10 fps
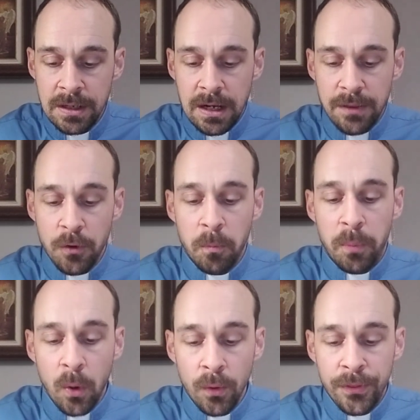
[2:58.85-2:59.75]
Though
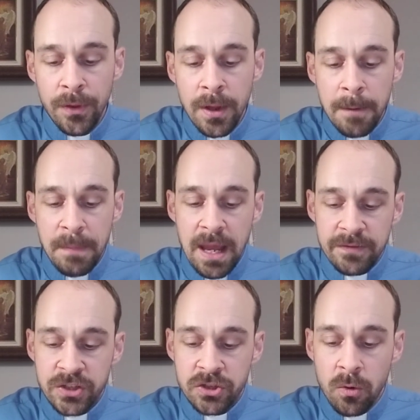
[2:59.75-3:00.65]
both may have
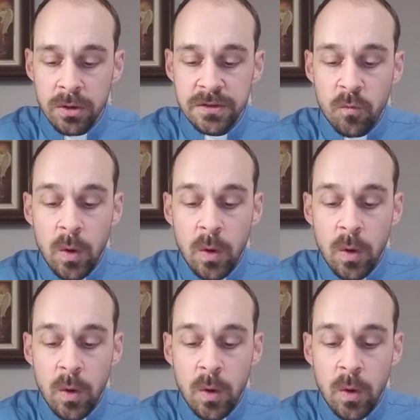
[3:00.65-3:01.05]
stores of